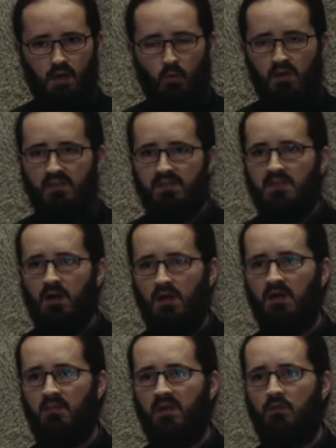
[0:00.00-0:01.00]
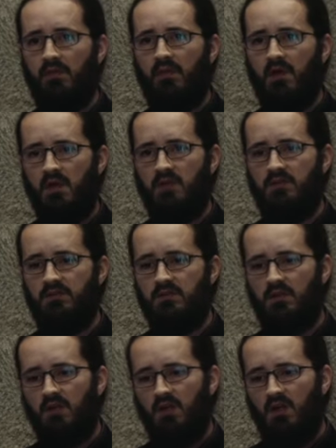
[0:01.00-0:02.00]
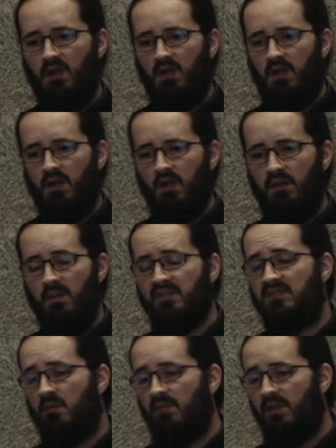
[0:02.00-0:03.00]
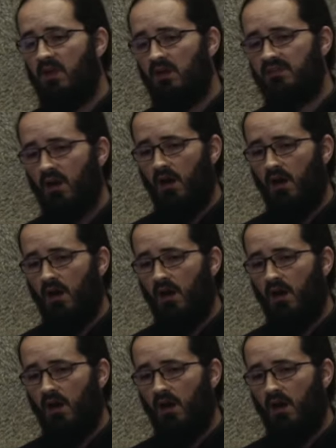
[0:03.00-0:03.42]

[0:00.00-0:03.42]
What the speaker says: with time and with age. And that's something else.